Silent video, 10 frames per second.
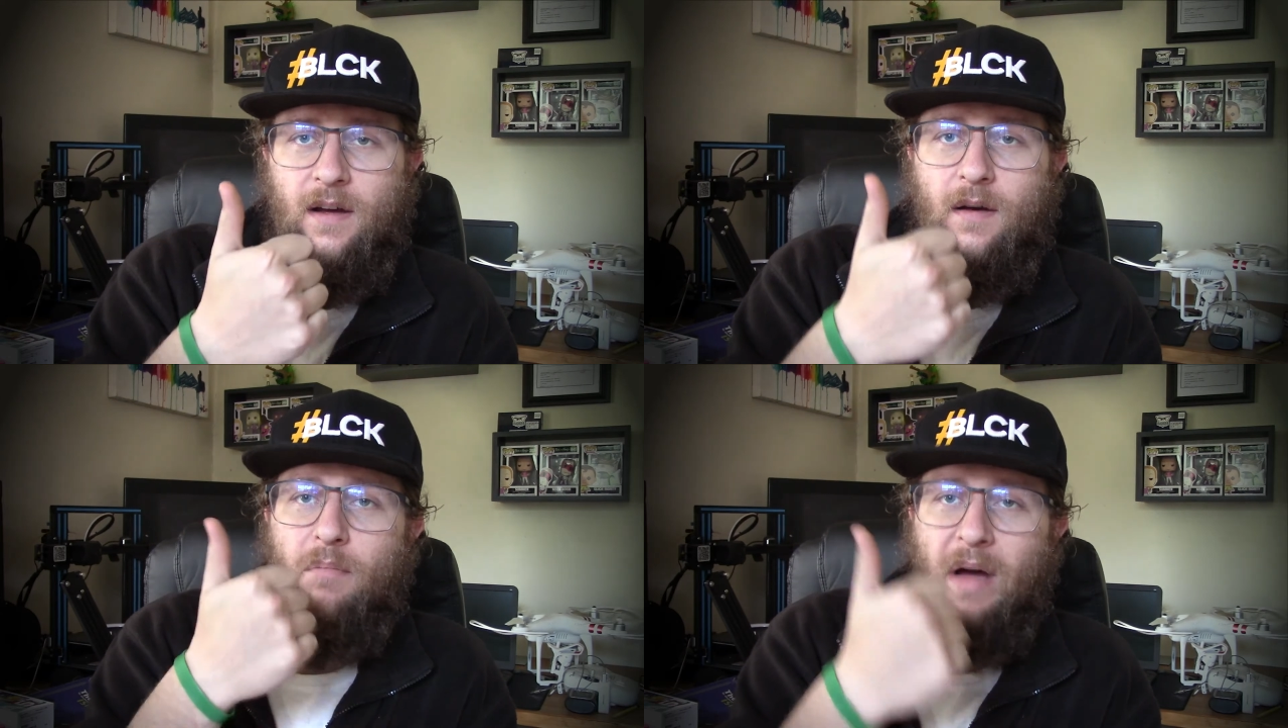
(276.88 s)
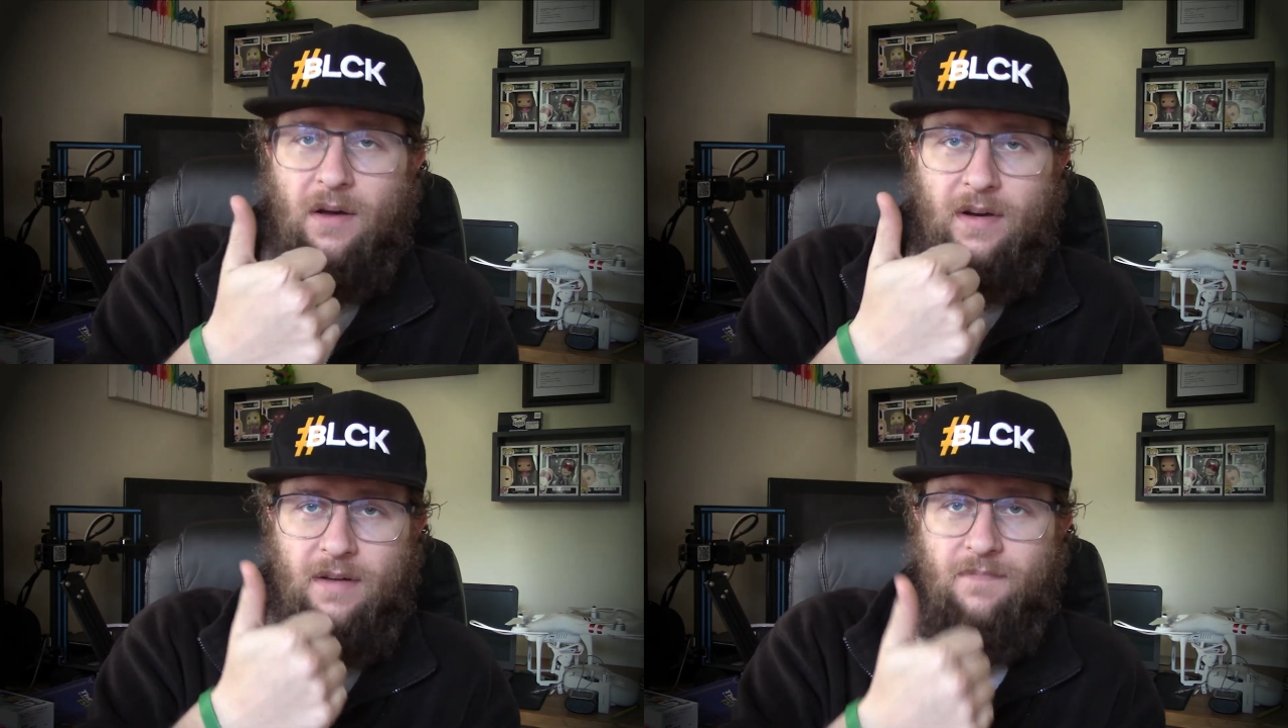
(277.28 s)

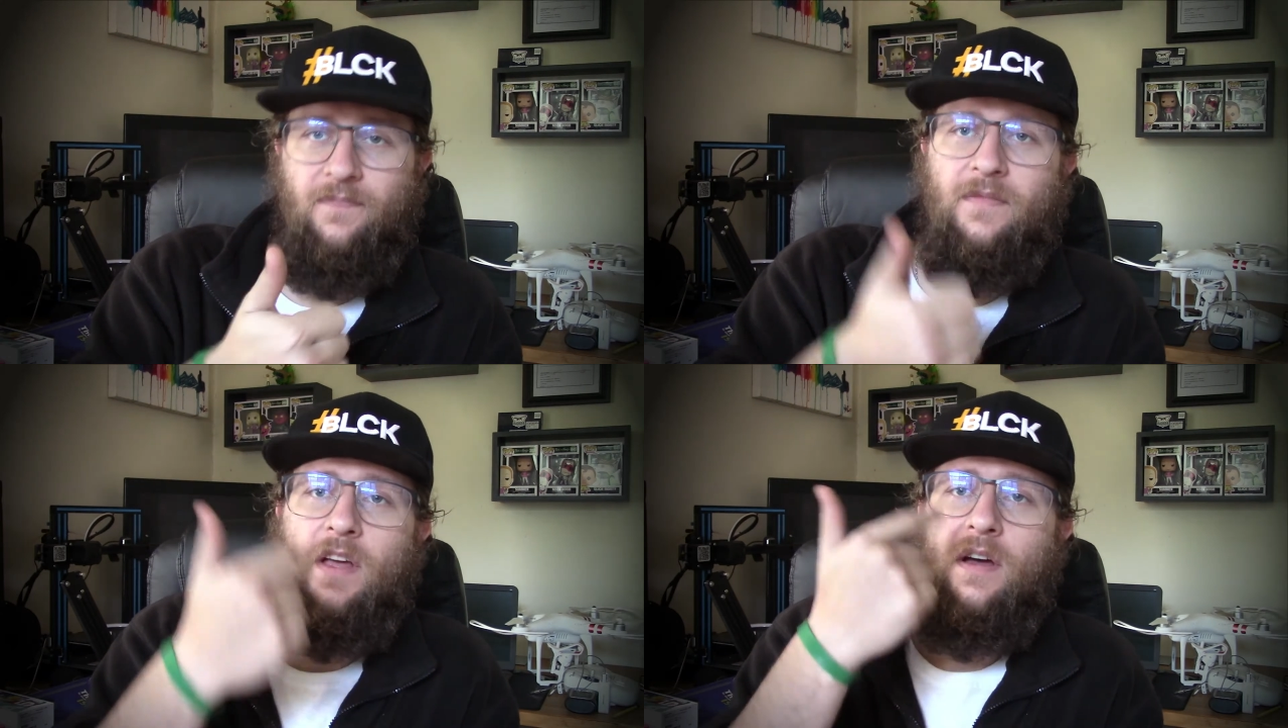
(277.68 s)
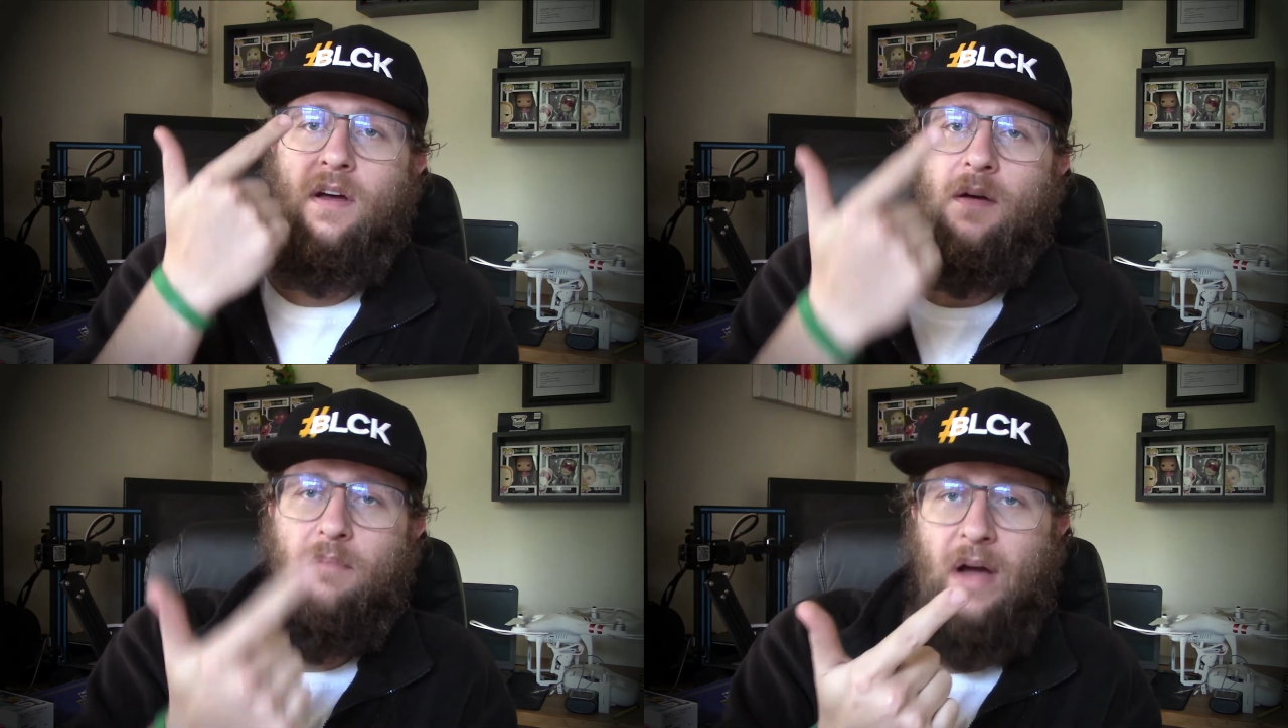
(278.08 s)
powder.
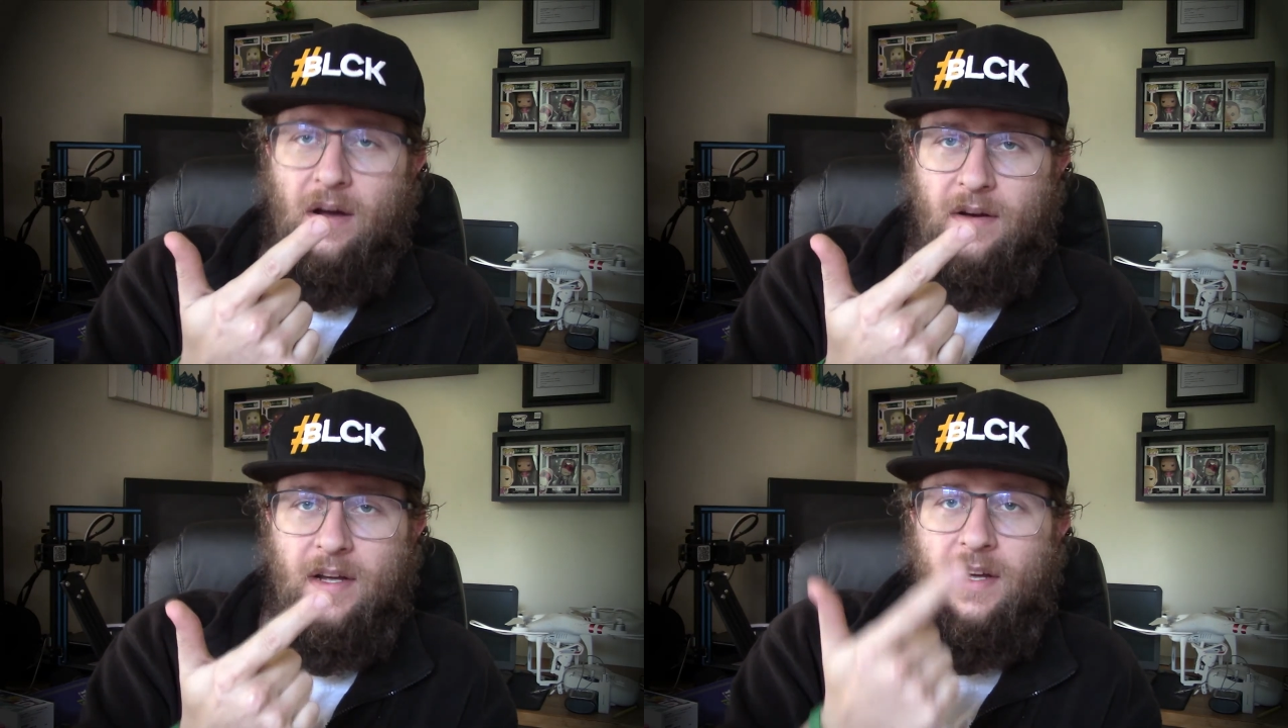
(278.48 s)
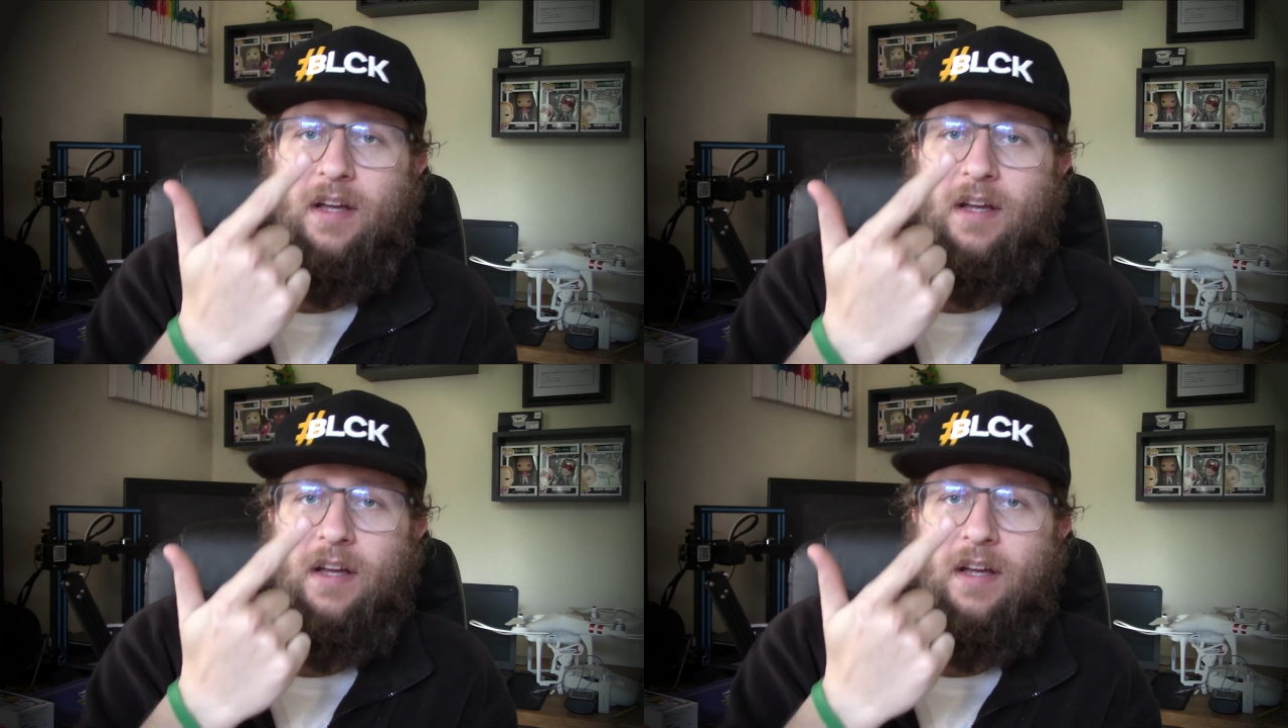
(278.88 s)
Powder